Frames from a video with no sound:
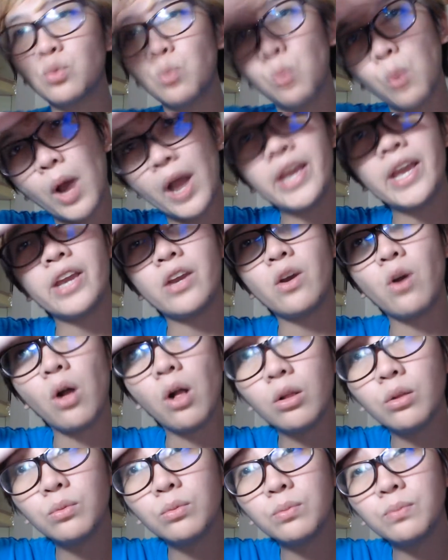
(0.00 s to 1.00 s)
why I
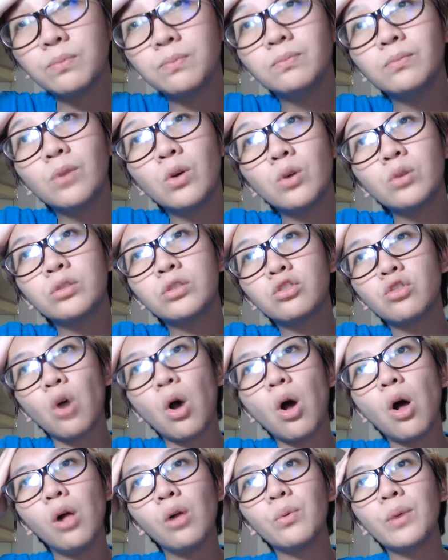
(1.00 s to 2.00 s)
almost
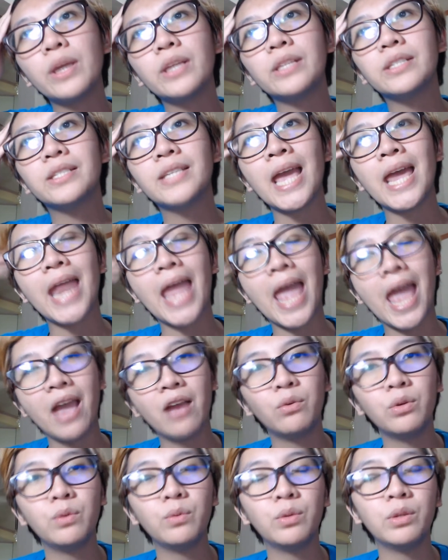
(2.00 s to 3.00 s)
always get
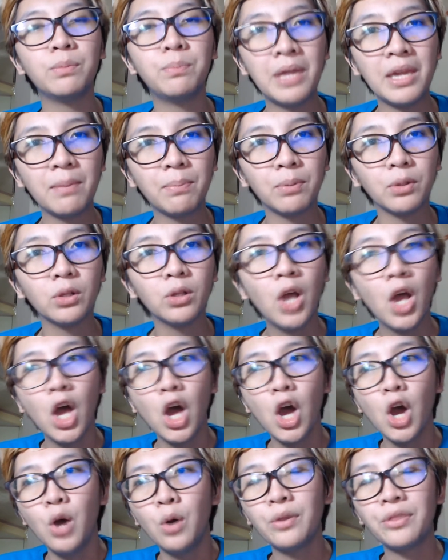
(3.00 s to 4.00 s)
angry with people
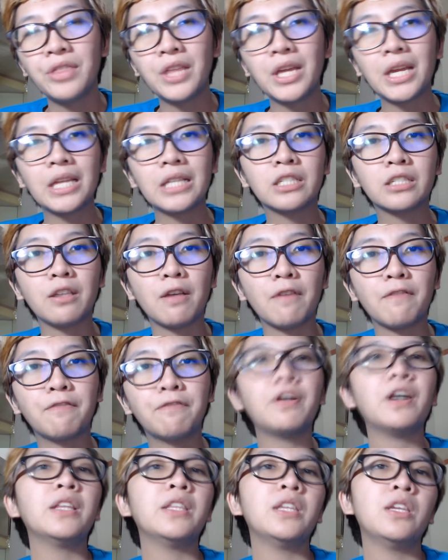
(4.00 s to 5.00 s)
who think it's
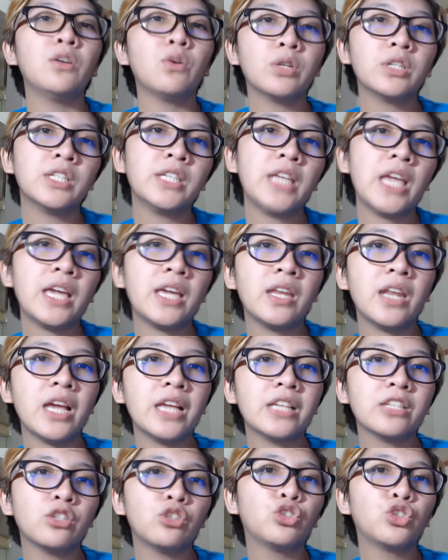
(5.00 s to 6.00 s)
funny or take it
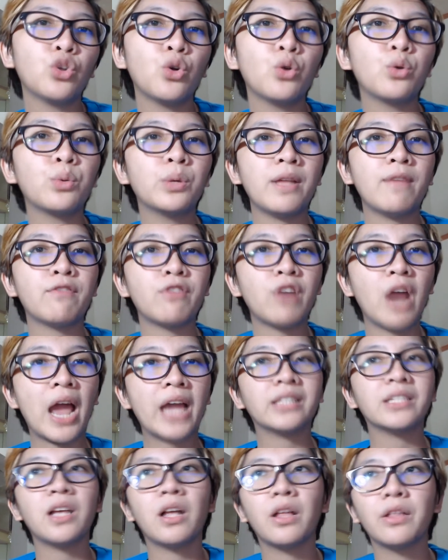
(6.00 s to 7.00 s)
as a joke whenever
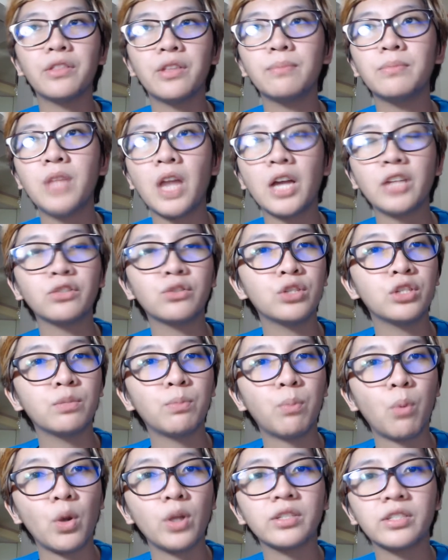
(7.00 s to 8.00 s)
I tell them not to
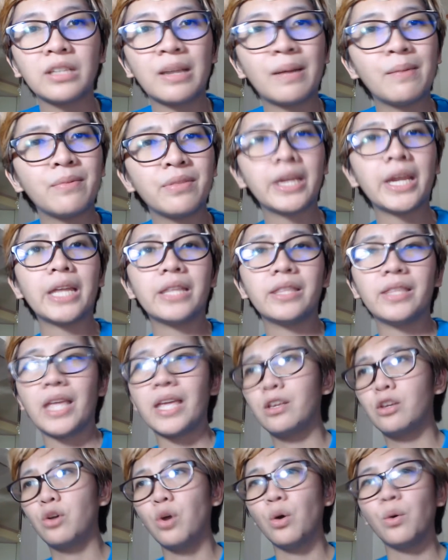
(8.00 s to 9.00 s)
spoil something and
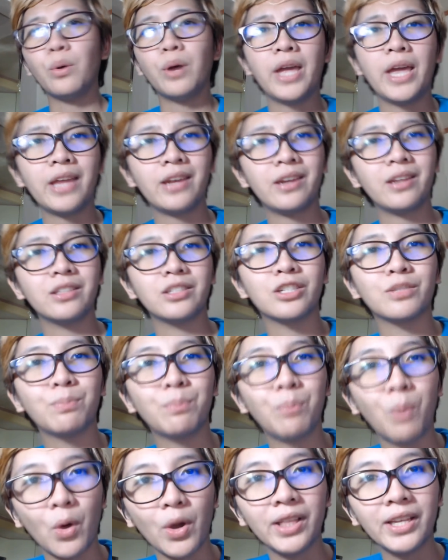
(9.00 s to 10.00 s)
they go ahead and
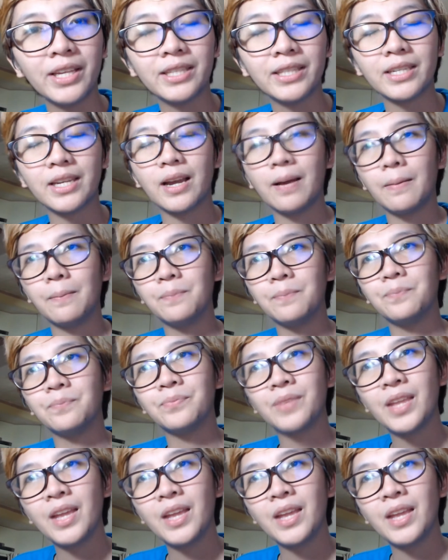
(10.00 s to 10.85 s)
spoil it. Um,